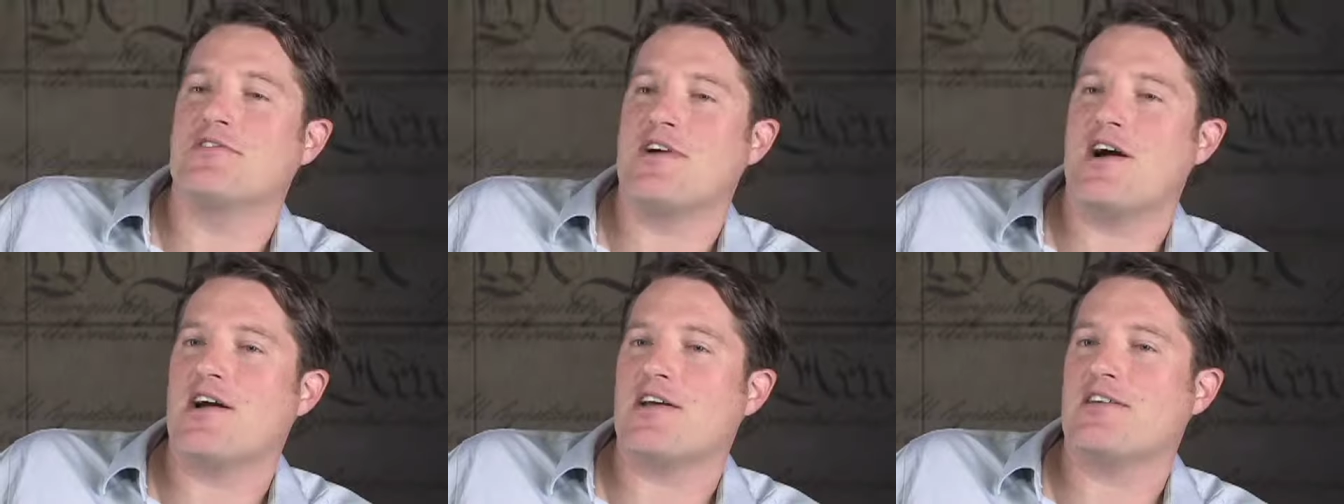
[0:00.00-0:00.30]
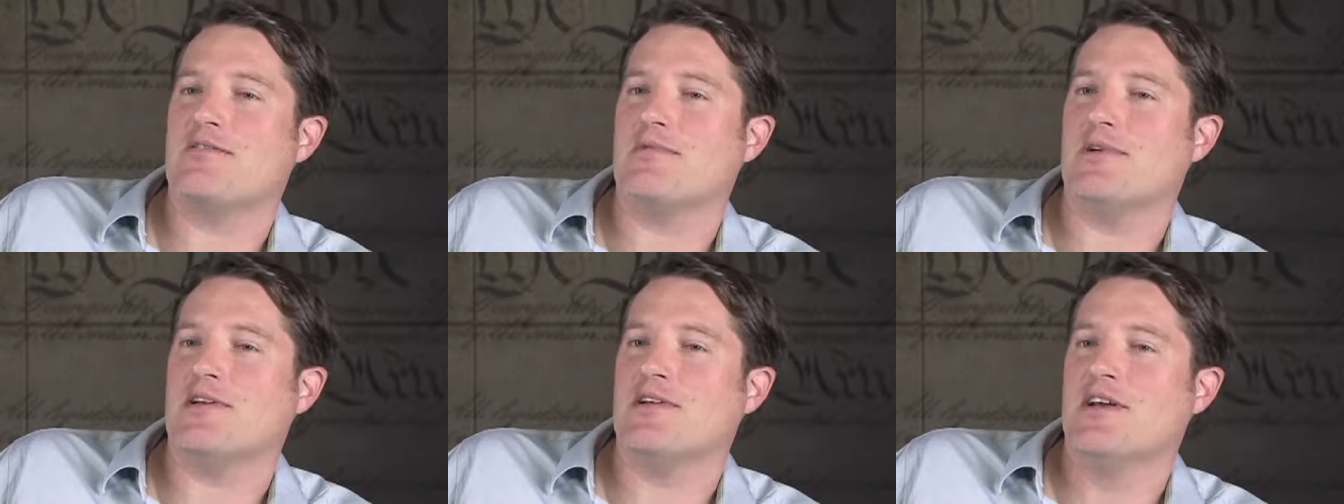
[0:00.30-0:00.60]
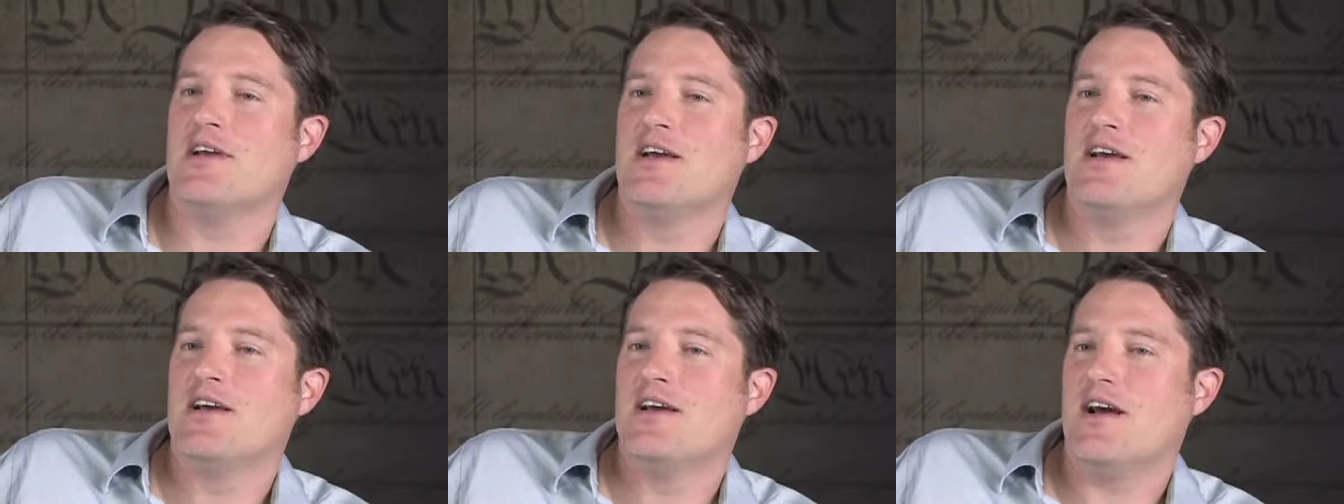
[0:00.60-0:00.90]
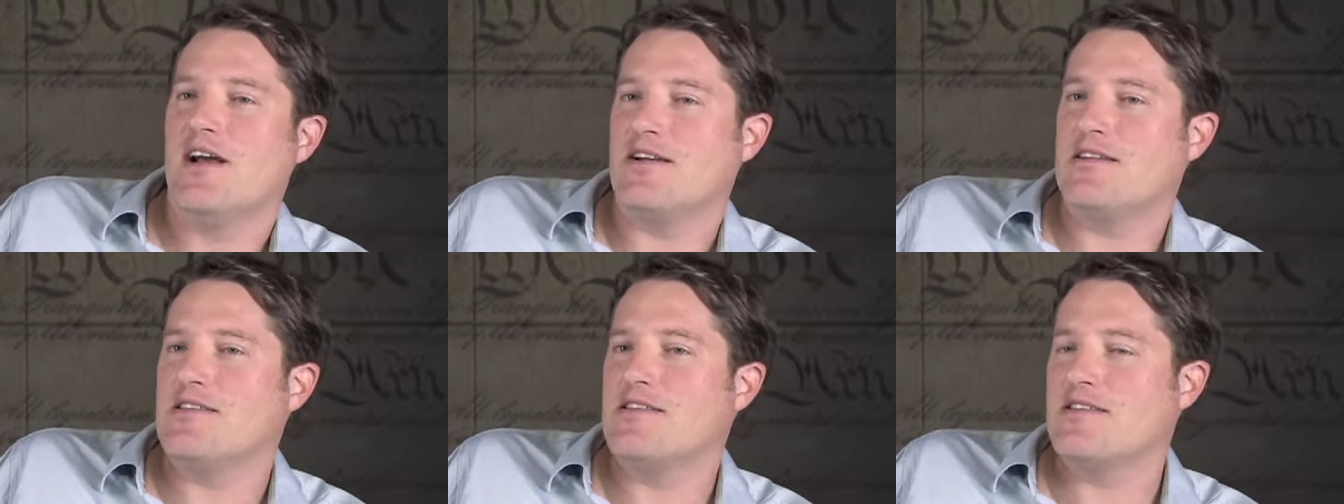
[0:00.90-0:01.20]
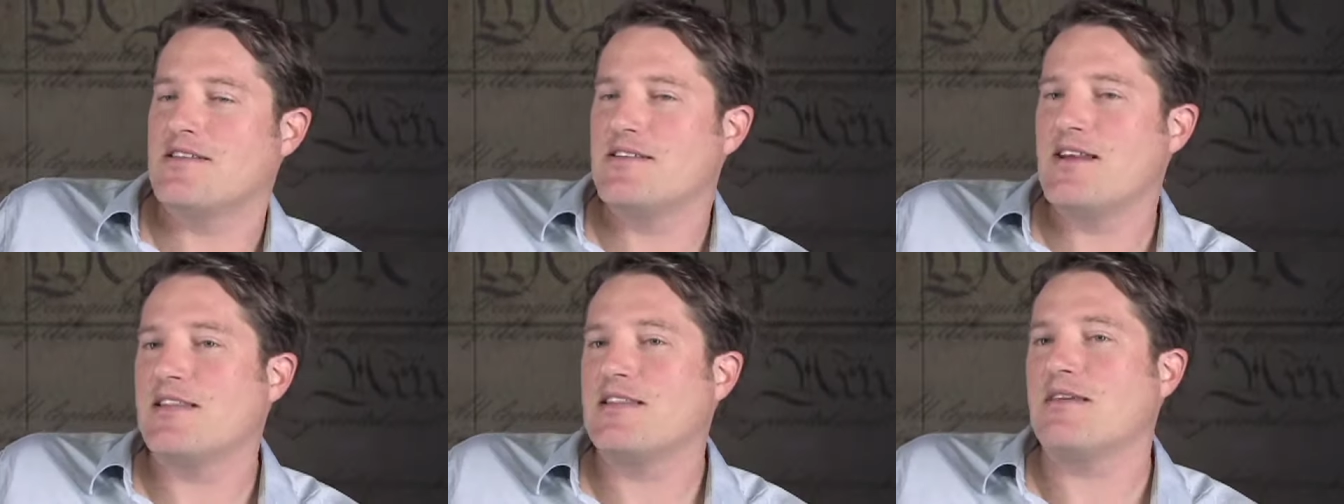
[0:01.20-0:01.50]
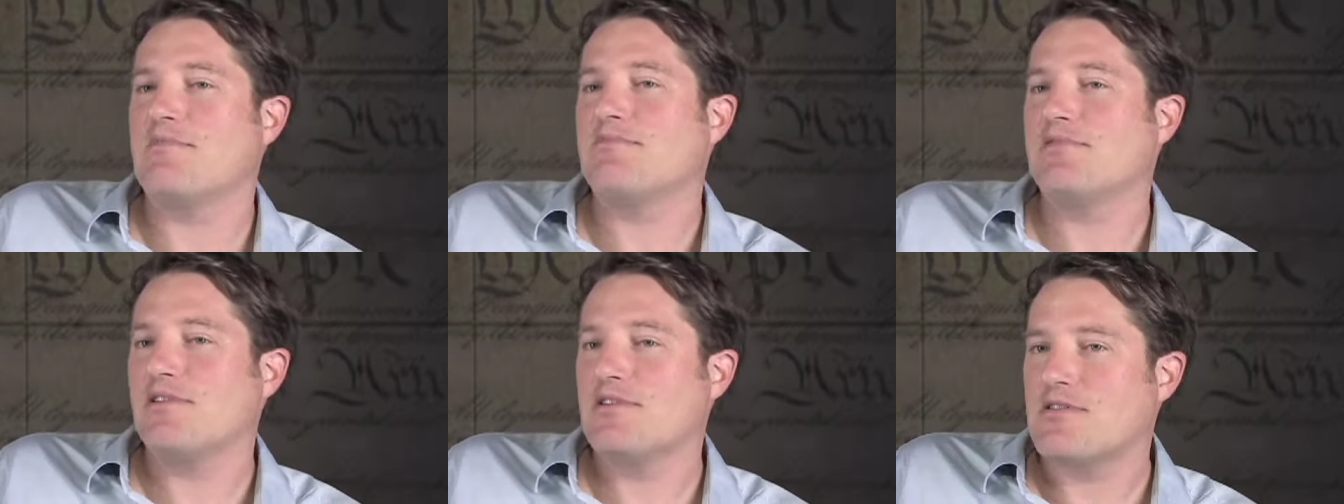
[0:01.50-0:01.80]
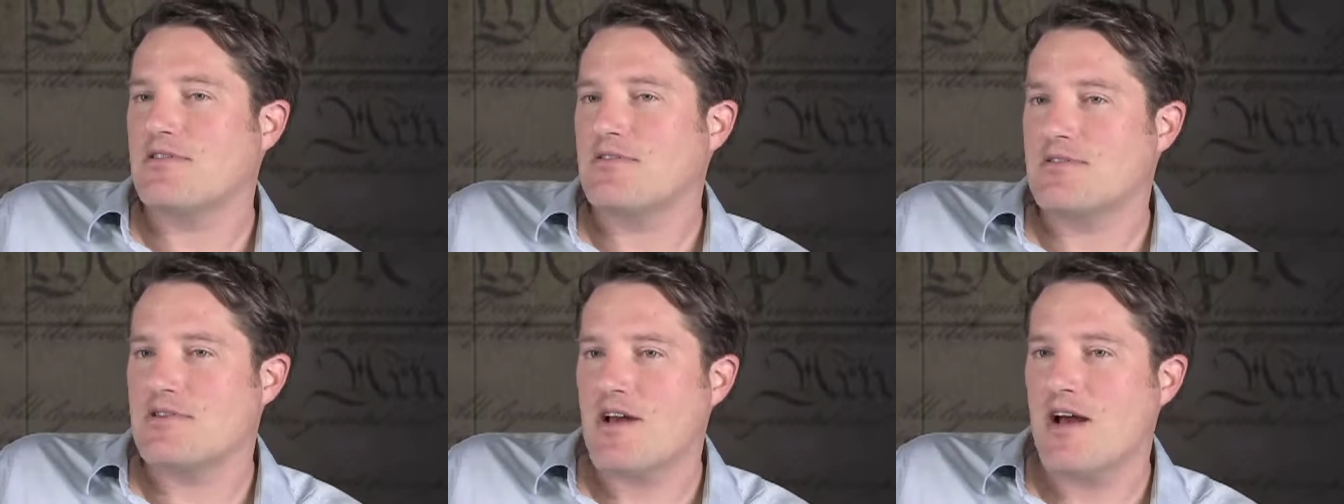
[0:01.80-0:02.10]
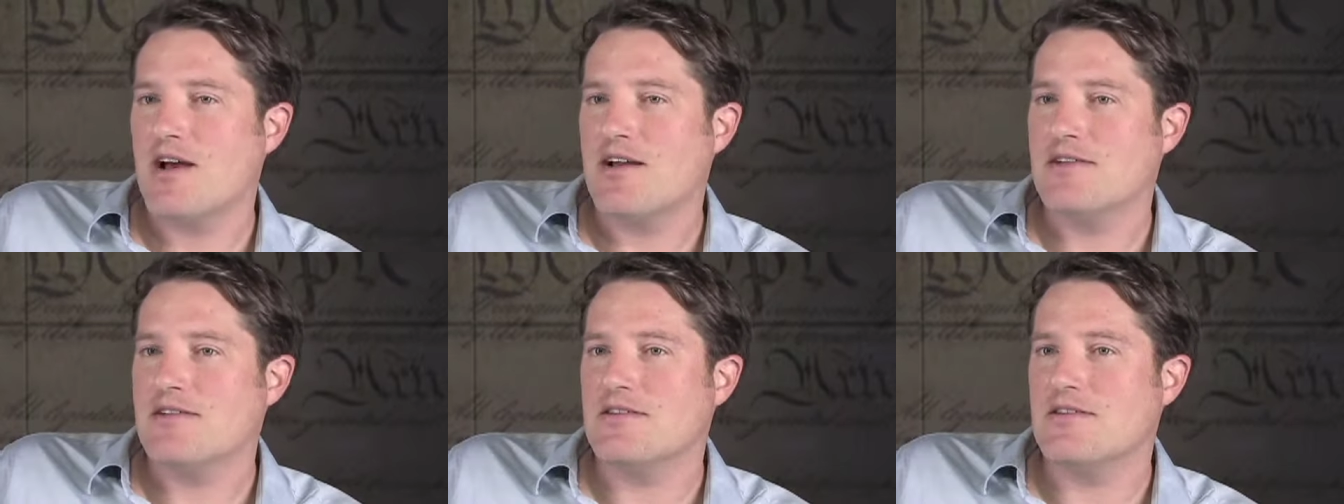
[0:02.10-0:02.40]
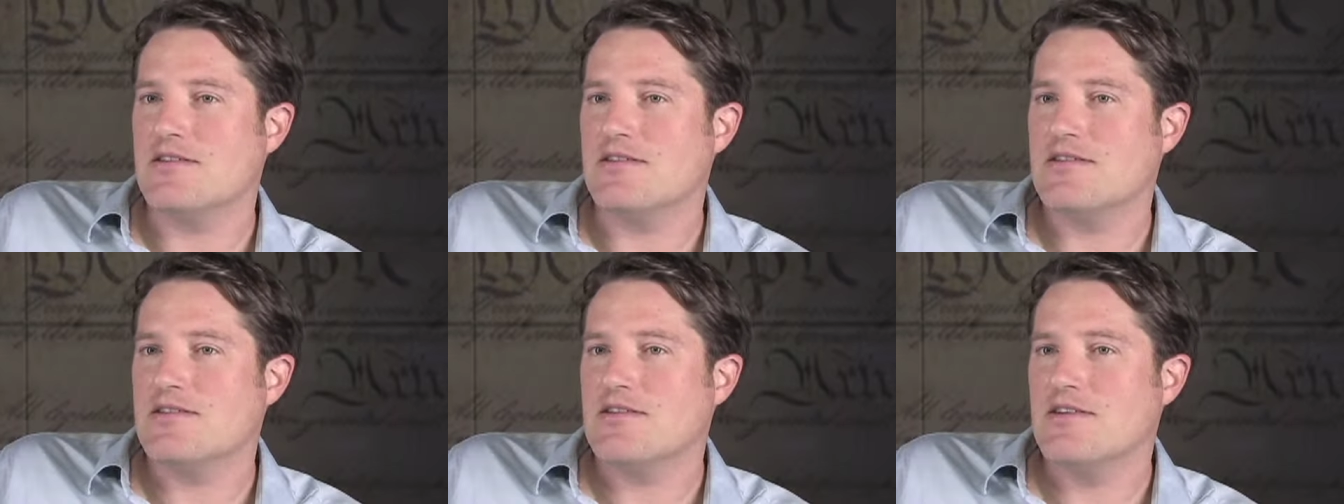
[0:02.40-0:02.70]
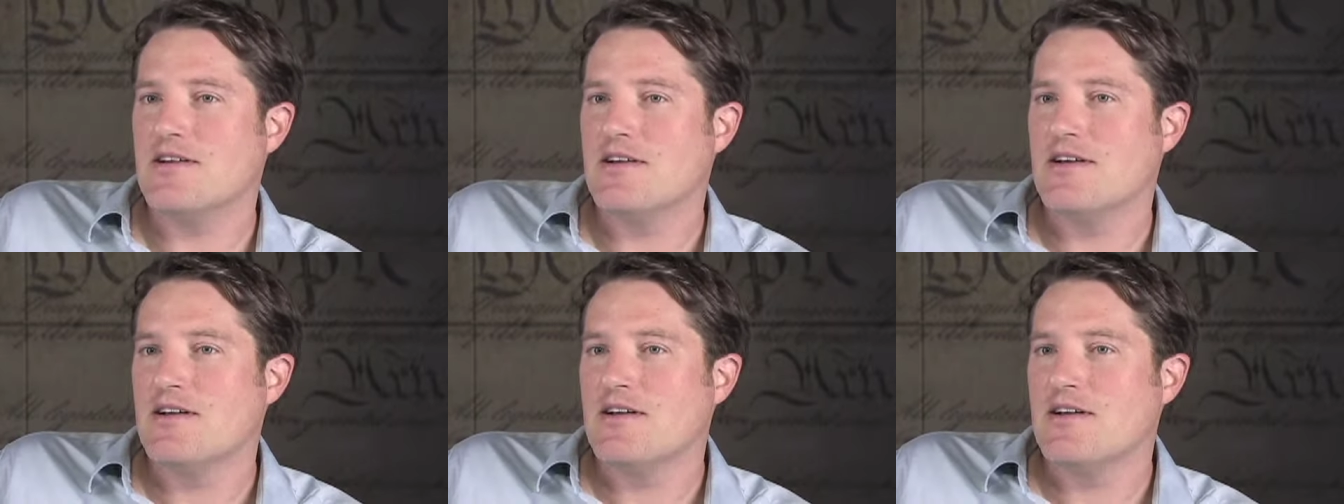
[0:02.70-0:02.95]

document. And to the extent that political scientists